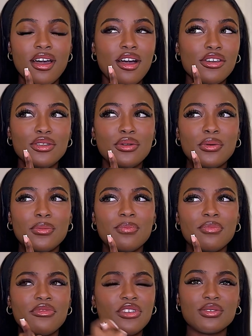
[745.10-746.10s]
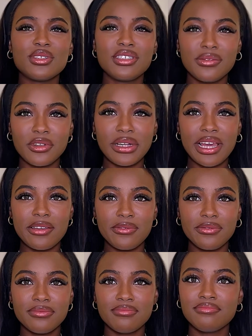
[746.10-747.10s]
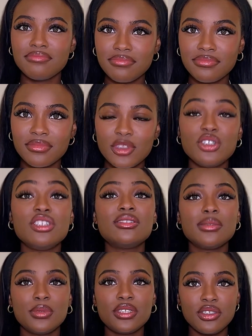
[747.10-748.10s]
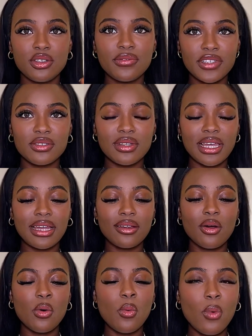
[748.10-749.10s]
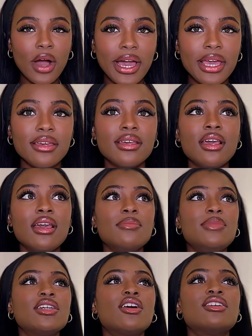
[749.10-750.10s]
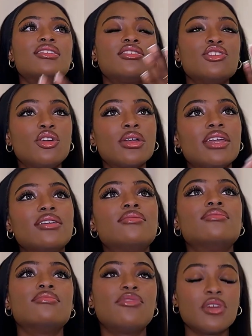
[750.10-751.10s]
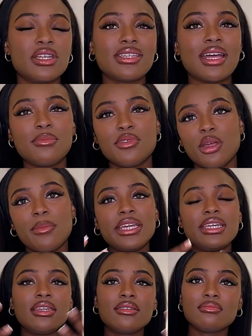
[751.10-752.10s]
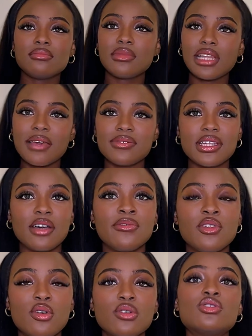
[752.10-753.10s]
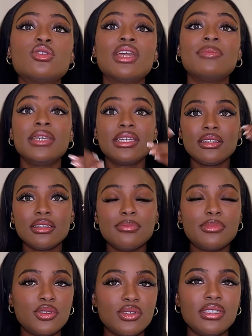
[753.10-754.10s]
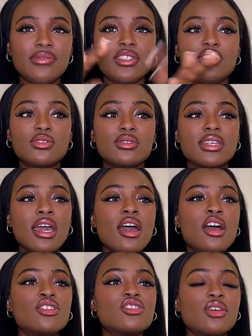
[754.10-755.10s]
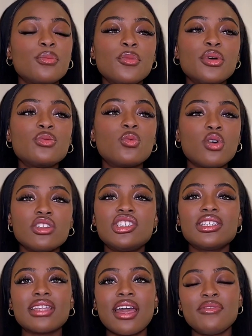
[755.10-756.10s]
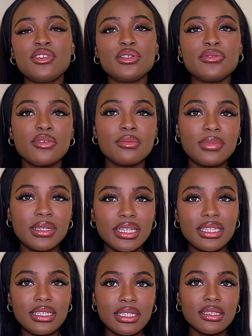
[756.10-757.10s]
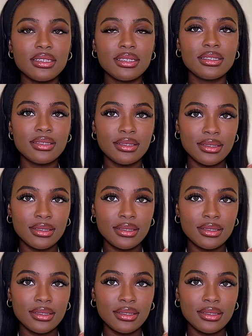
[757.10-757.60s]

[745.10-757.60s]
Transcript: for the rest of your life. You need to be putting your face online. Why? Because, okay, for example, you're making lifestyle vlogs or you're making beauty videos. Someone watching that video from beginning